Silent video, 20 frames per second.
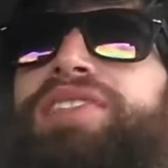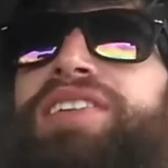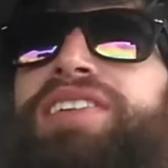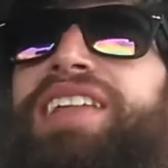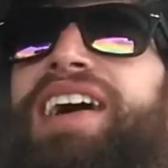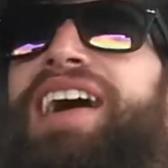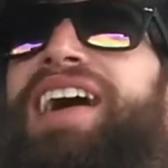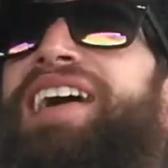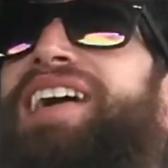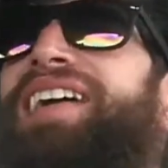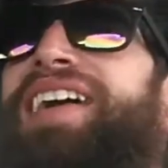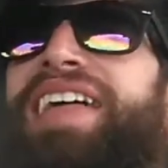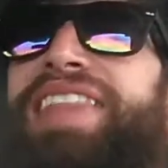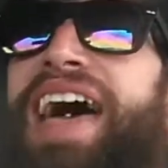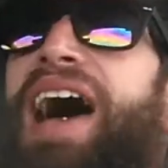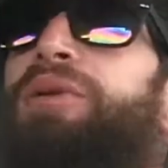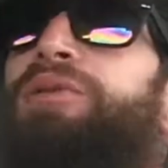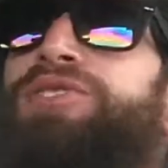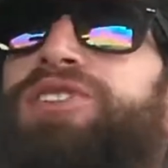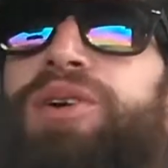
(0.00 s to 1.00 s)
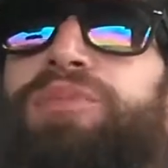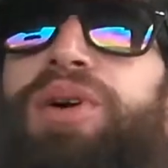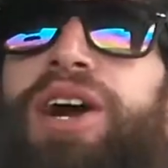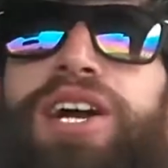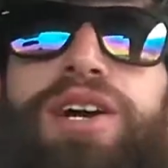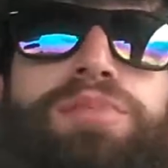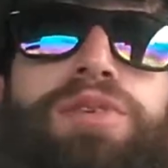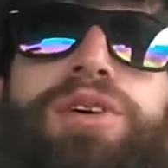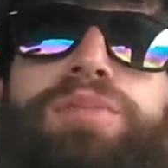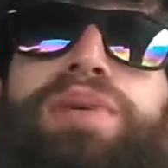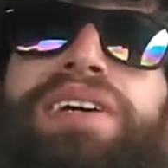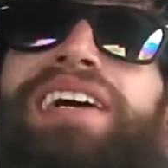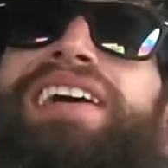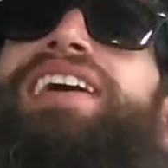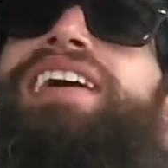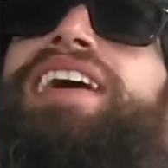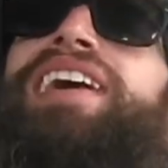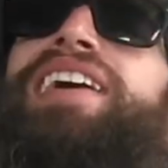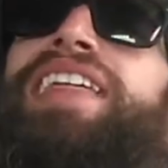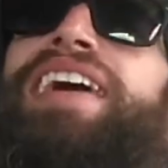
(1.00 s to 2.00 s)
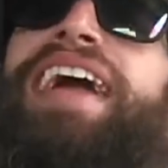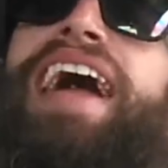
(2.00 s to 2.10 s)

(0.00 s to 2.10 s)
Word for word: in there, and that was unbreakable. But the